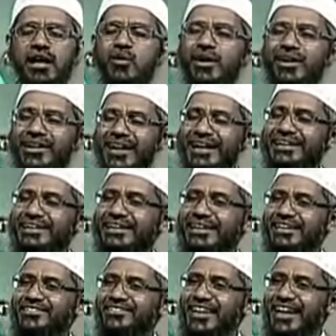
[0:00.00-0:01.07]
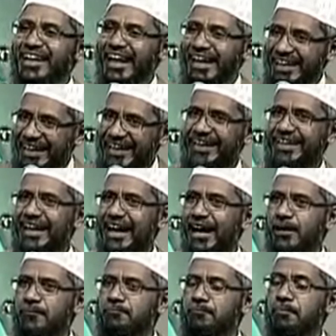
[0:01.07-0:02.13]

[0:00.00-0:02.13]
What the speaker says: world countries like India